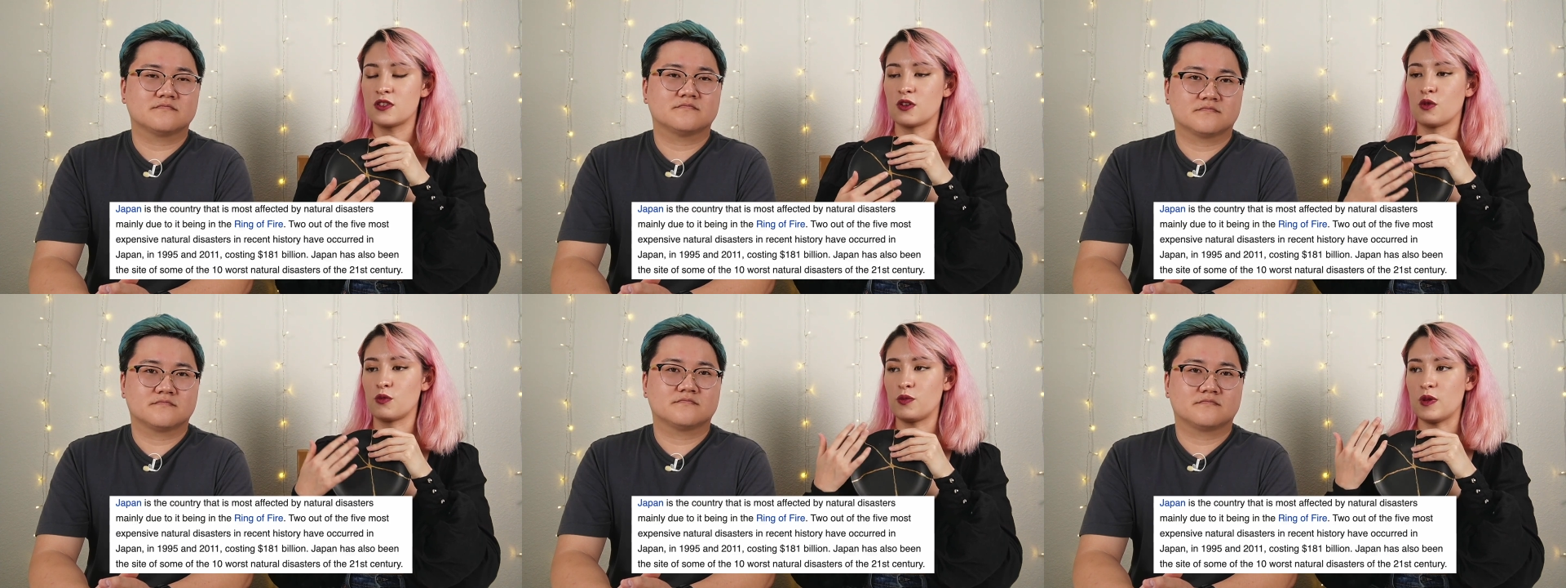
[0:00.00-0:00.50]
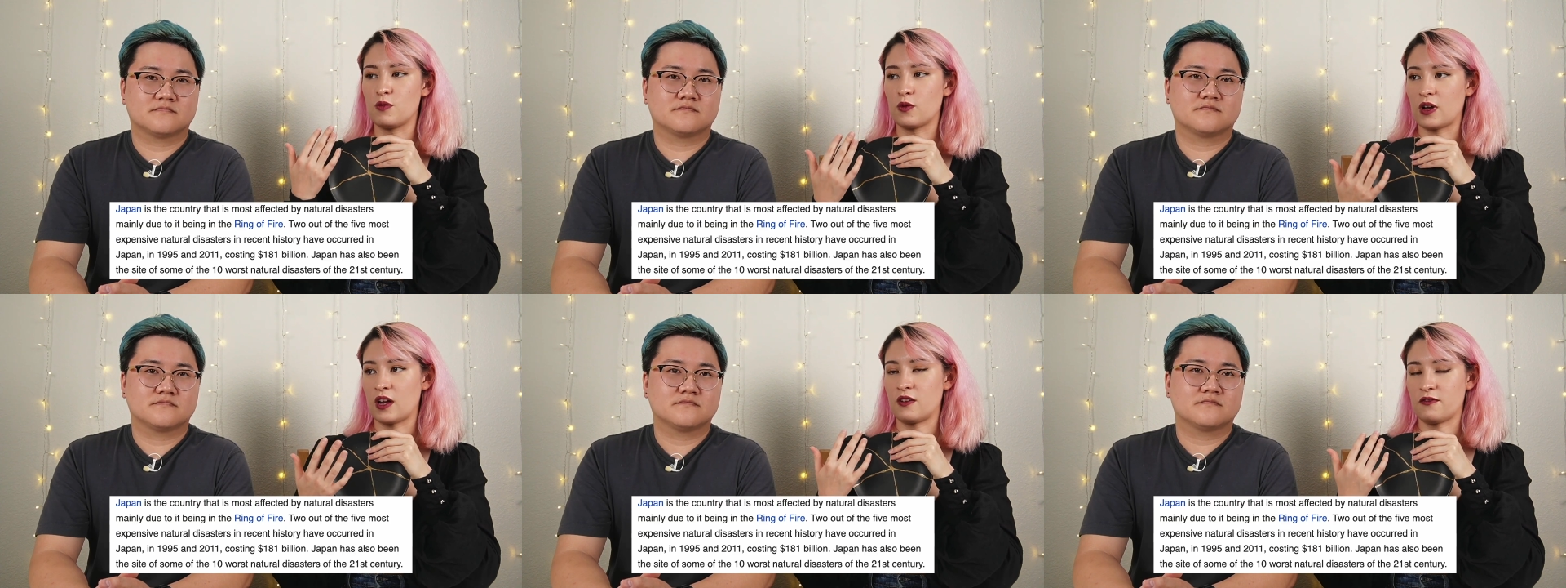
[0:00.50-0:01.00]
Speaker 1: so people
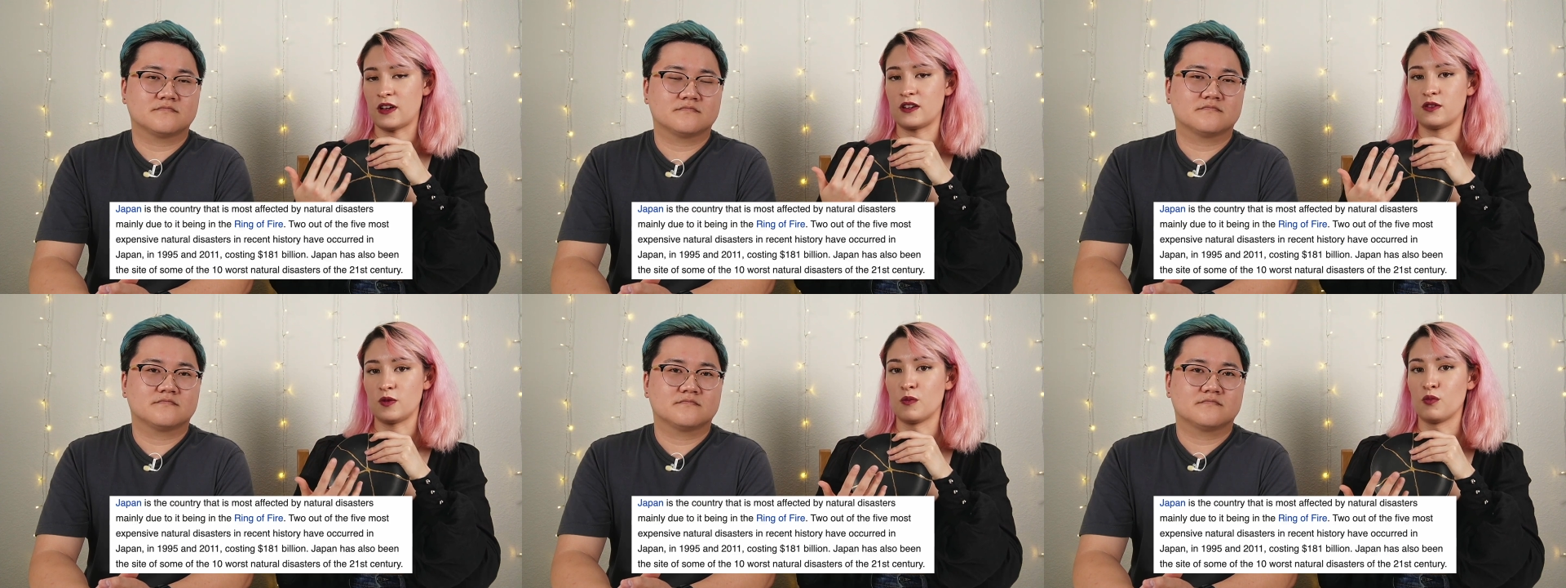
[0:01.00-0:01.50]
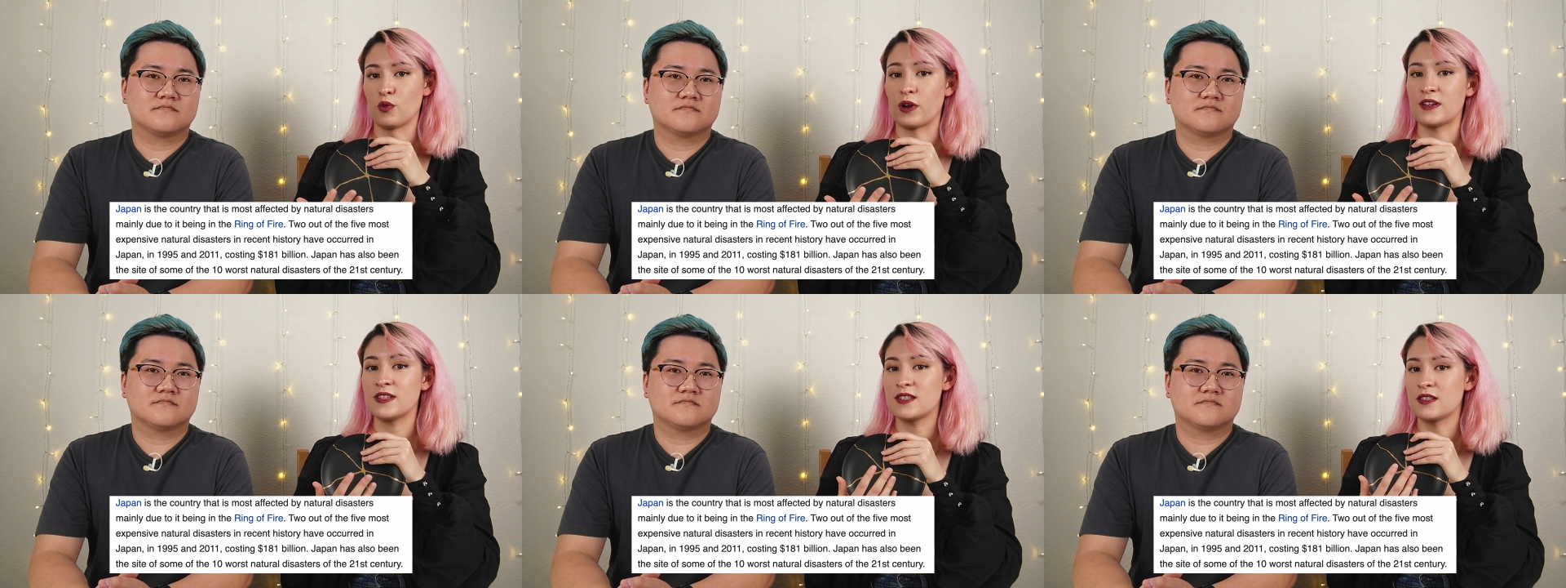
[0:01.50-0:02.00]
kind of had to
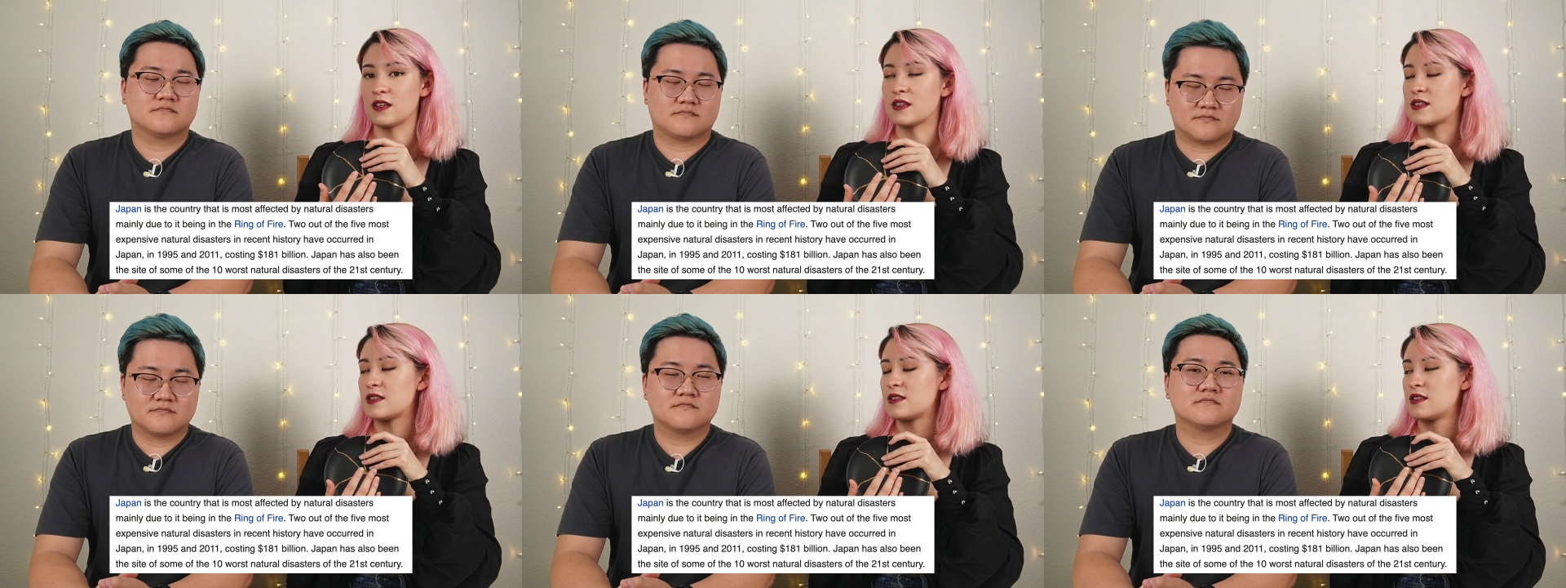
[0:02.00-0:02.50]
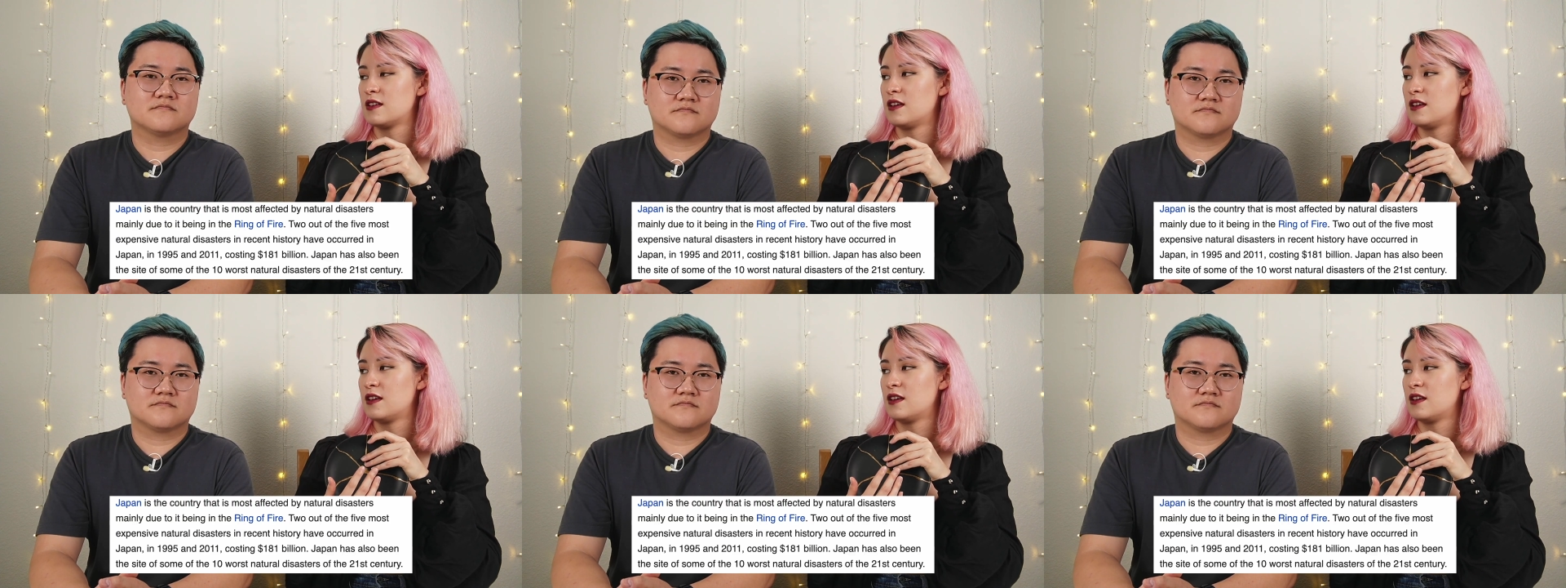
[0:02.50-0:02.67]
embrace this